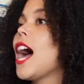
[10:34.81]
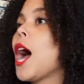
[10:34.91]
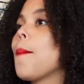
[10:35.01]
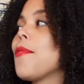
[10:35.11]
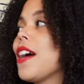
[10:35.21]

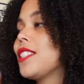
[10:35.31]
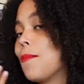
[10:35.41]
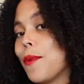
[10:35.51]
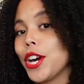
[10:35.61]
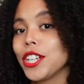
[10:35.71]
Um, that's
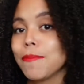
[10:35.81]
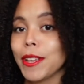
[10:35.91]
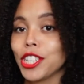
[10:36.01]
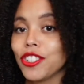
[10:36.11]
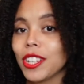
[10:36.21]
a murder
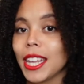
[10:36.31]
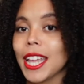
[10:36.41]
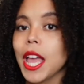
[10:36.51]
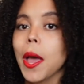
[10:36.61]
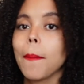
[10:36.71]
mystery